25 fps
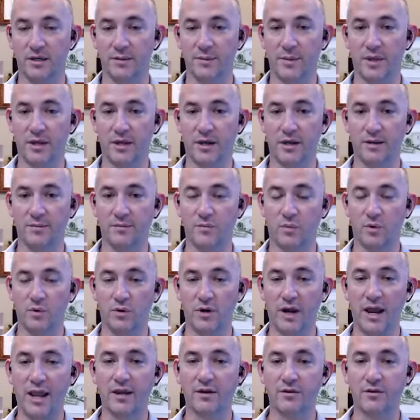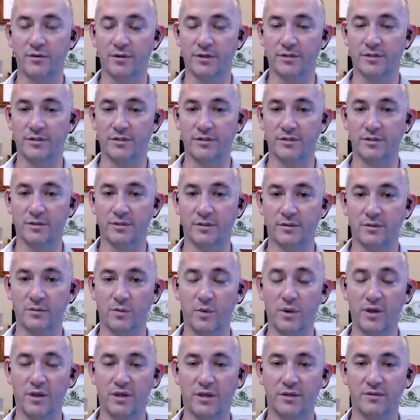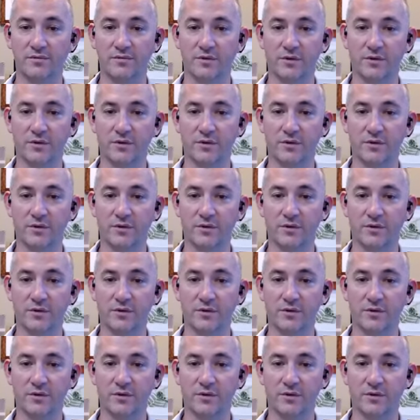at a more accurate way